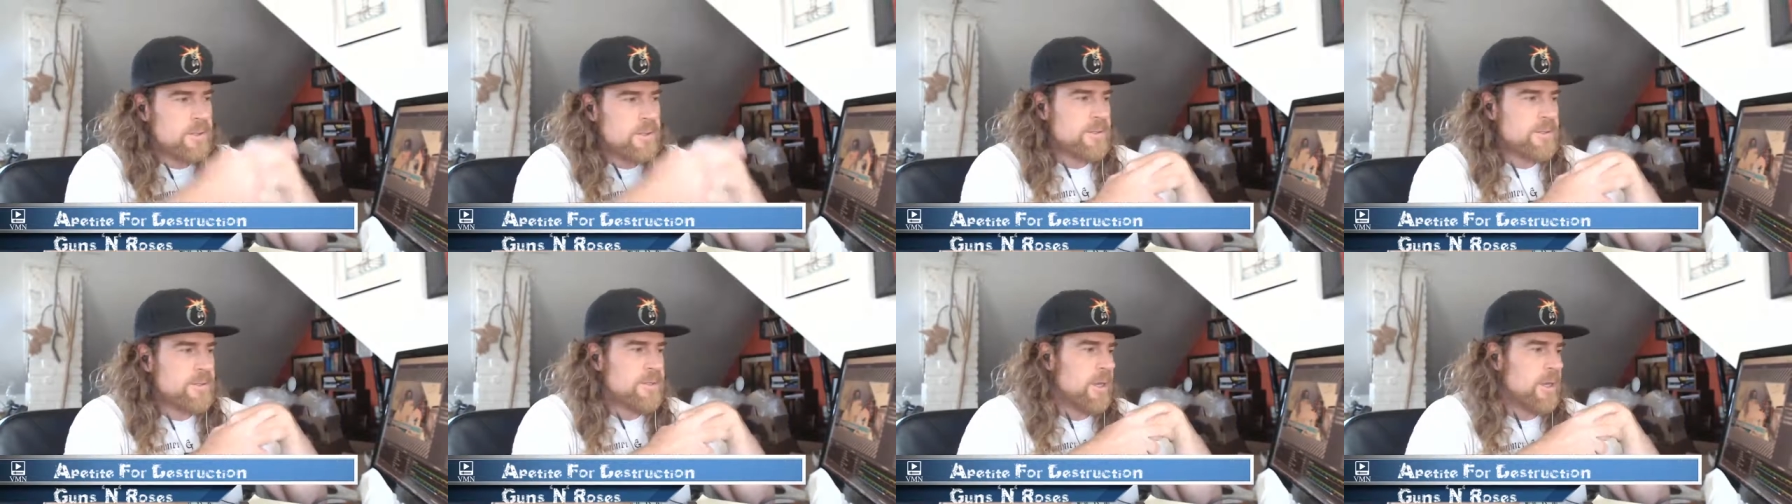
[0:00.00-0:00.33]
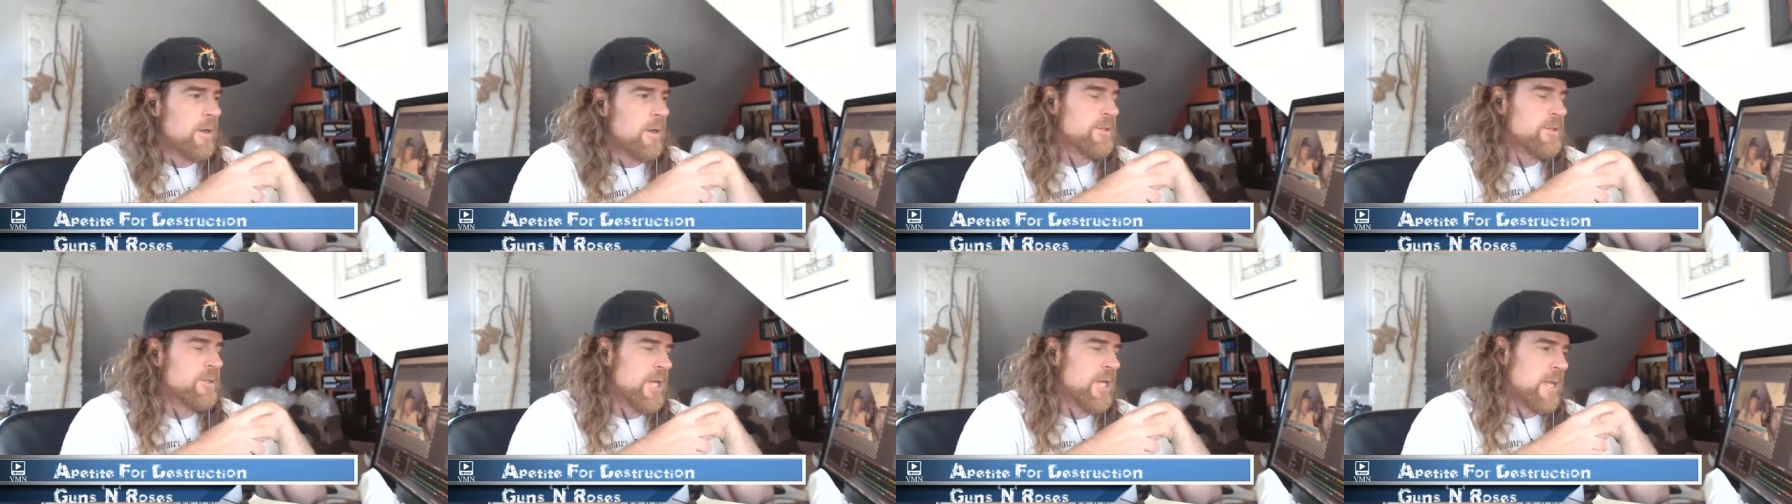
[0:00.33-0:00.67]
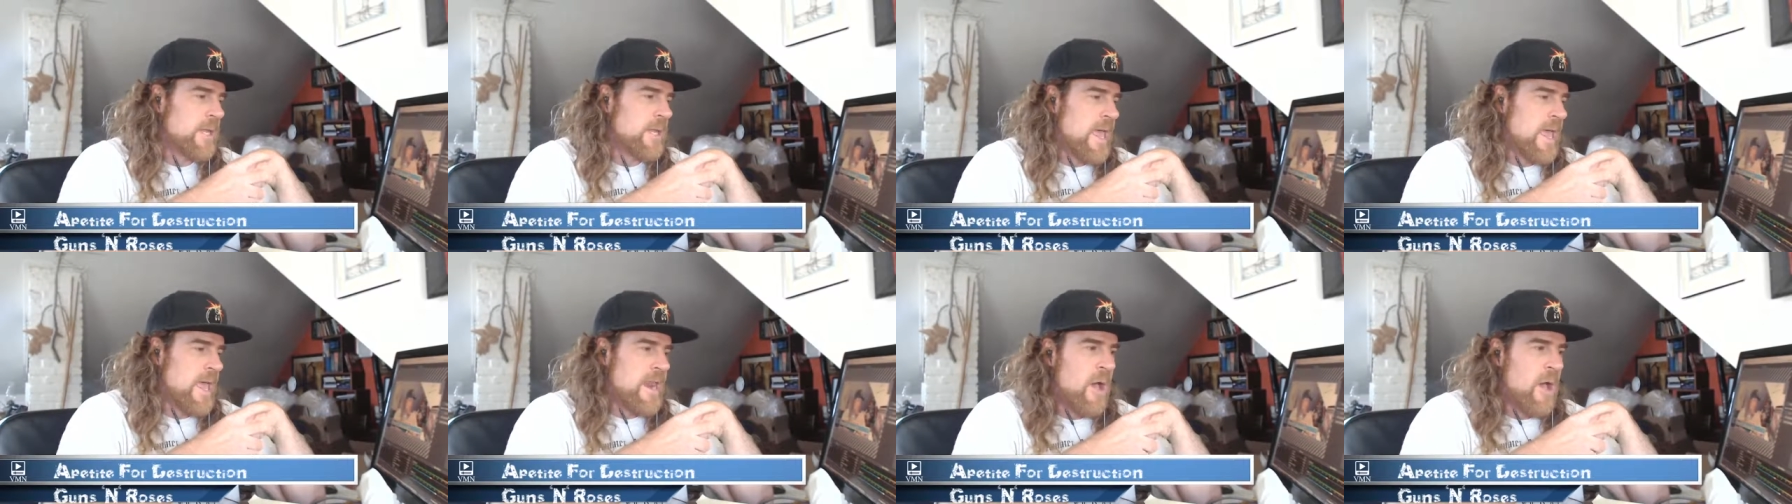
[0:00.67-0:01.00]
So check
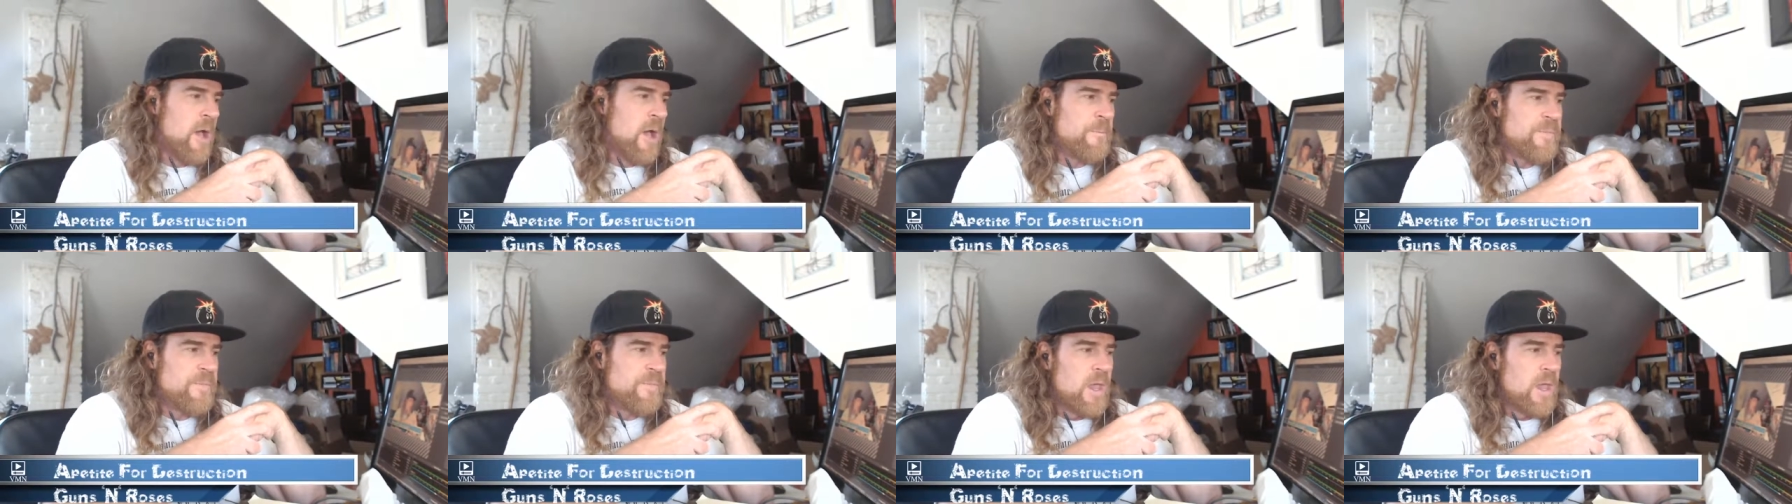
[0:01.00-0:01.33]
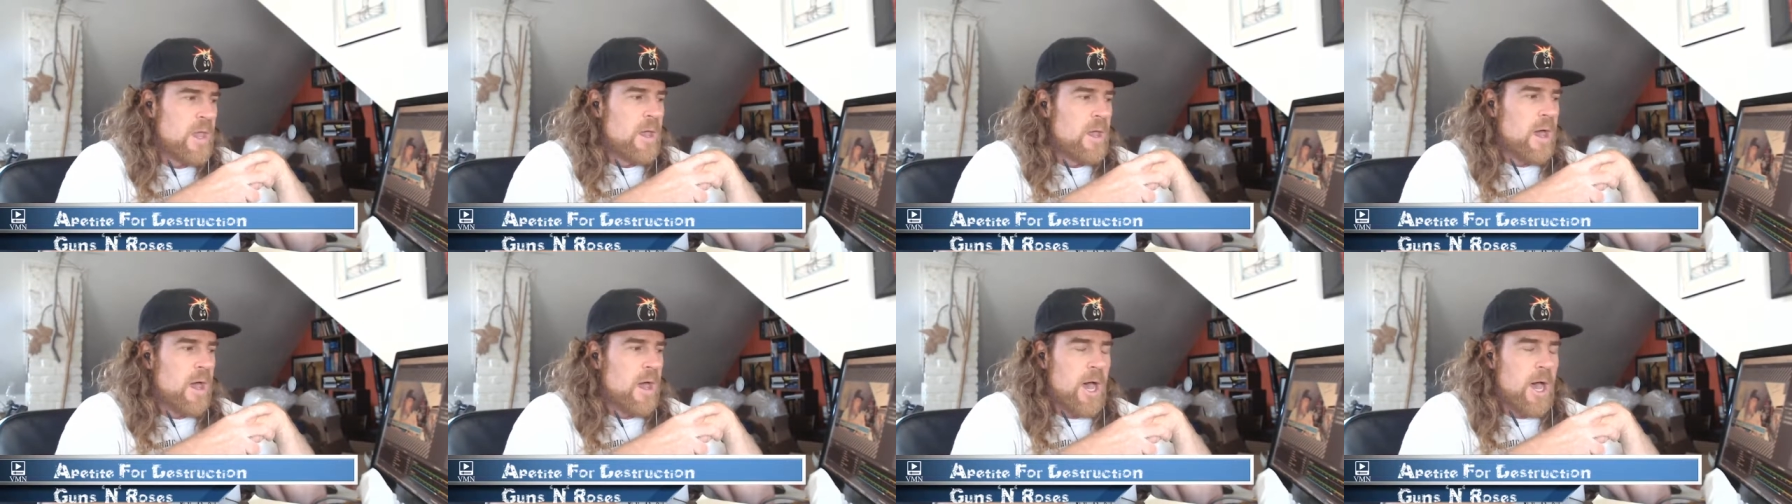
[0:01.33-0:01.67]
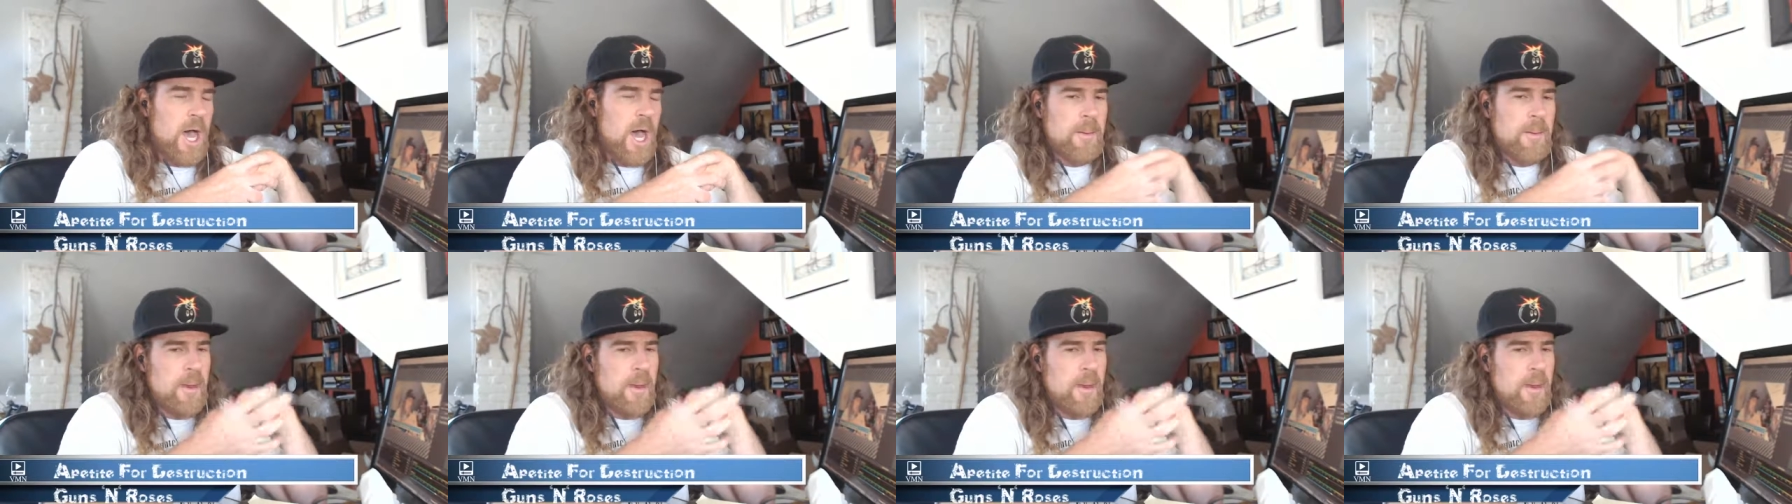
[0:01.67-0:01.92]
that out. Um,